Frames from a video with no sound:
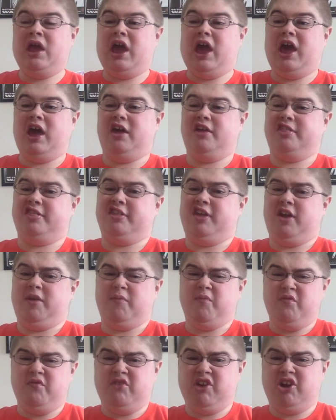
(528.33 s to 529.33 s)
has
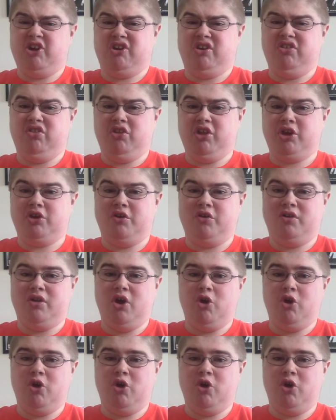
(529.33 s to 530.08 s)
like very little